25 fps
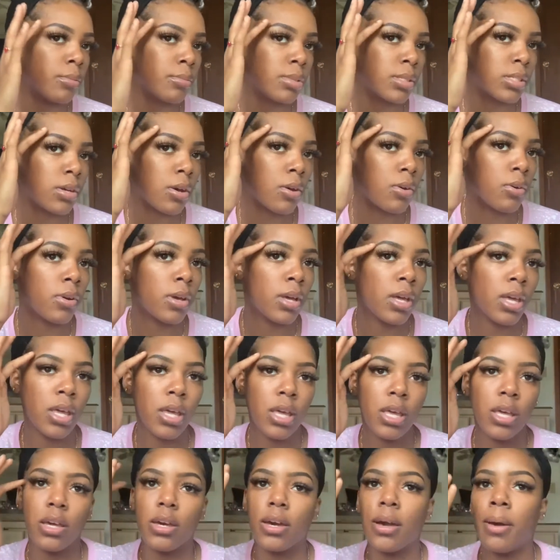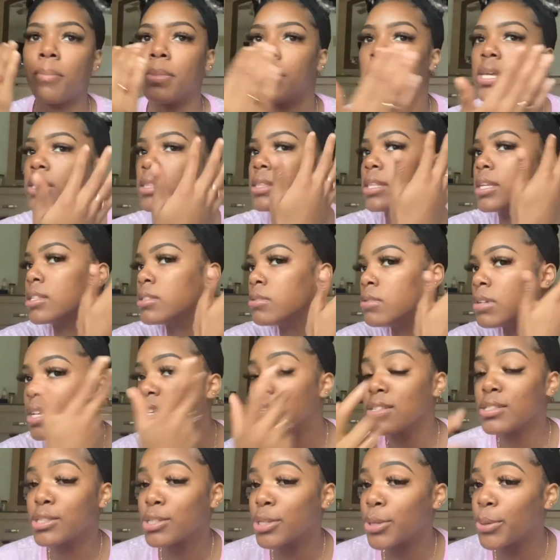So, I mean, this one
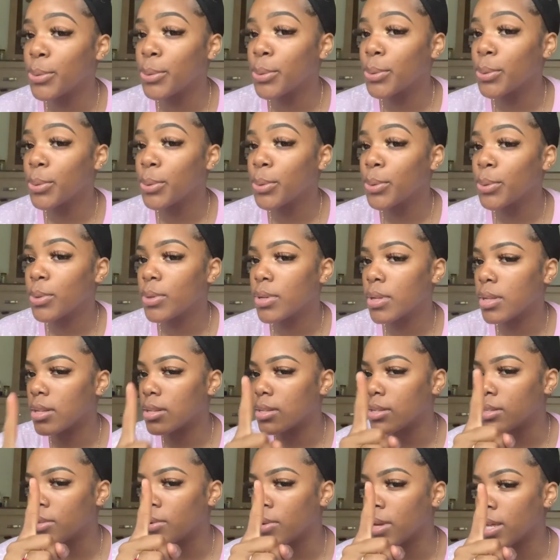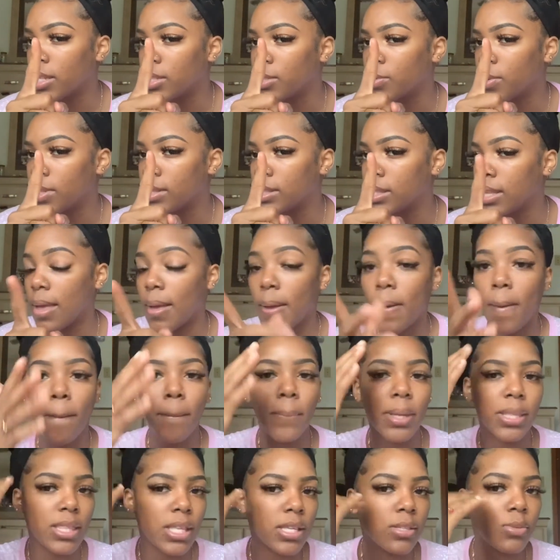is too. Don't get twisted.
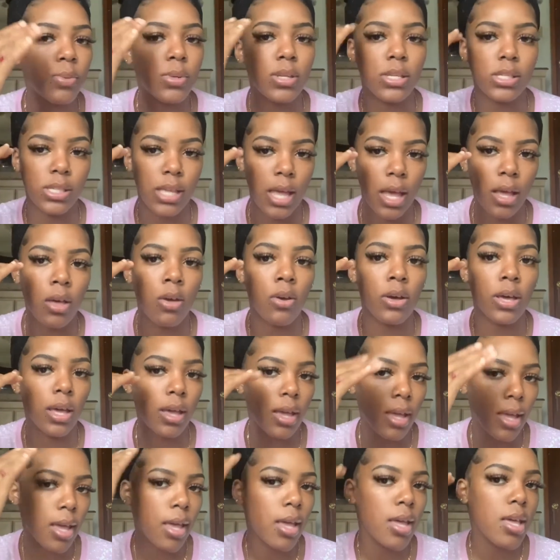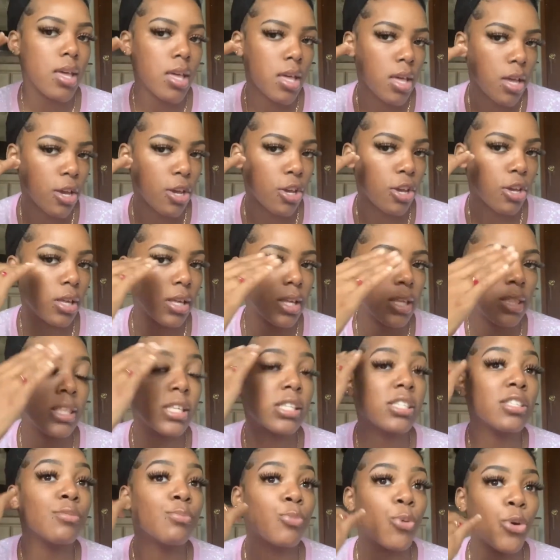But this one is like, okay, this
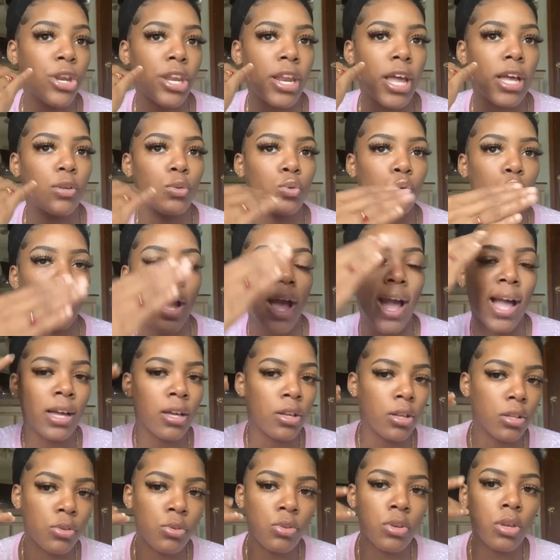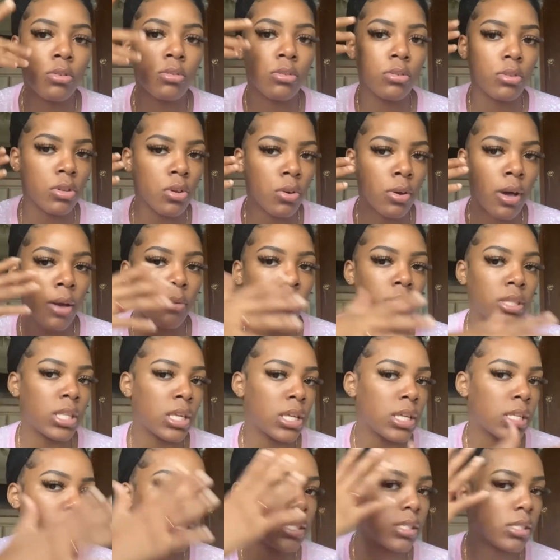is more natural. I, you know, go out with
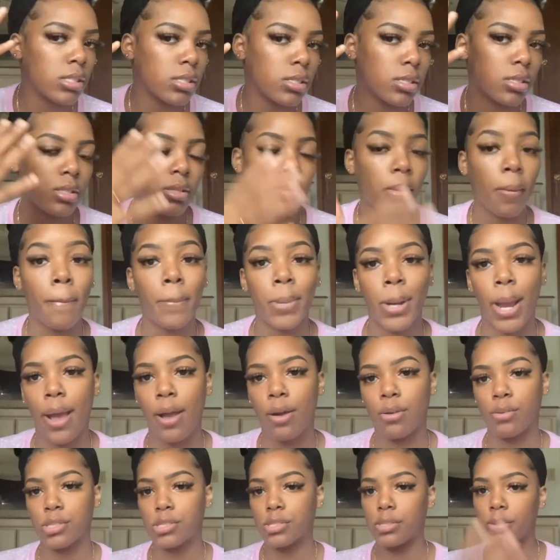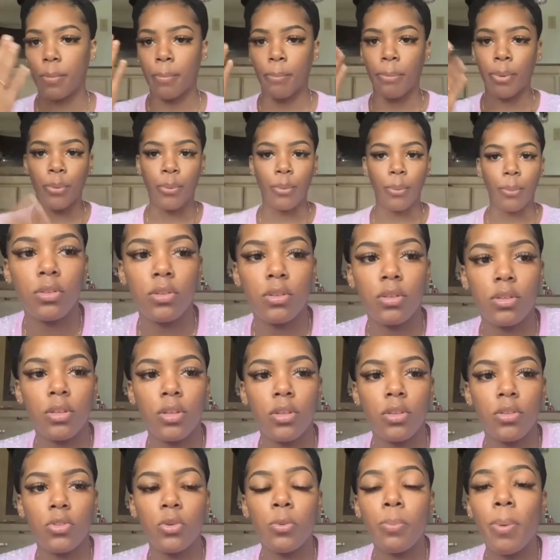these brows. Boom.
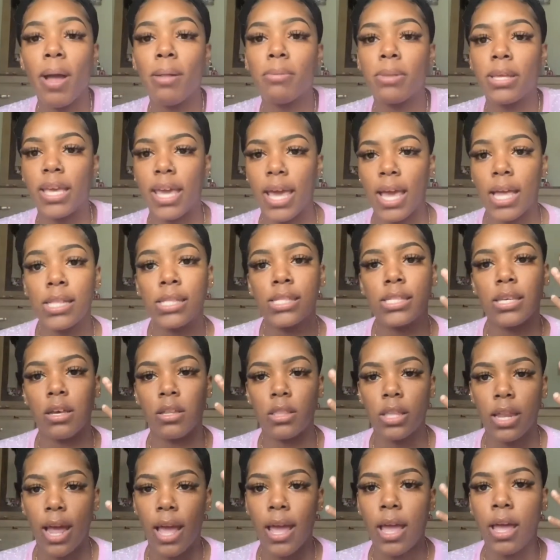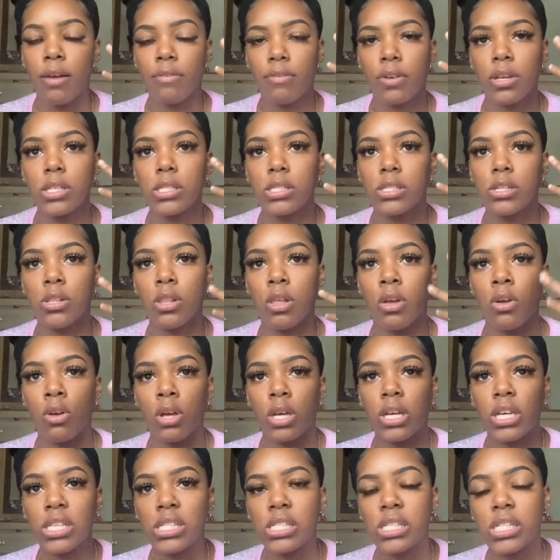You probably can't tell that I have concealer on
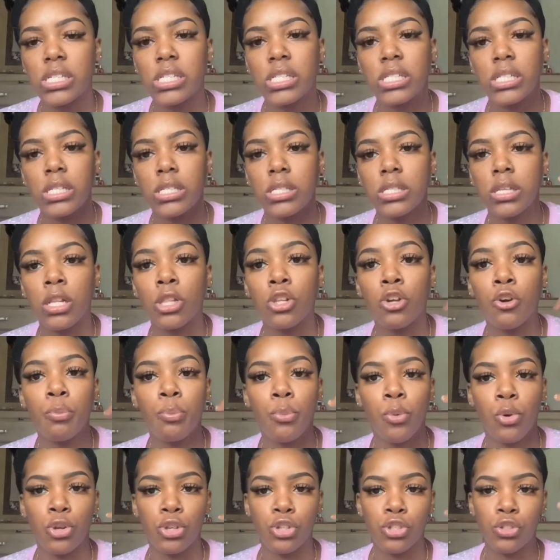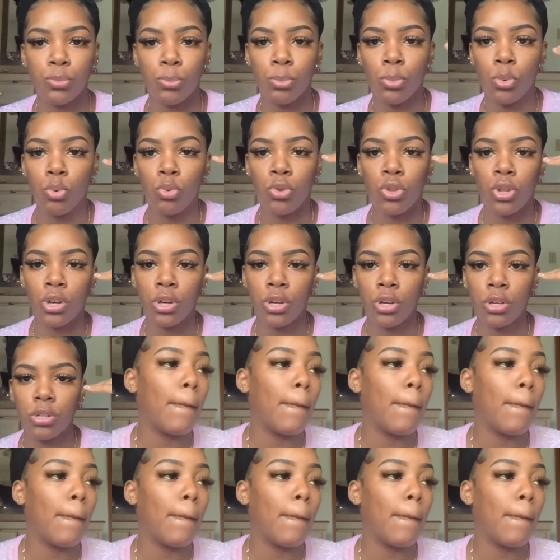because this looks a little more smoother.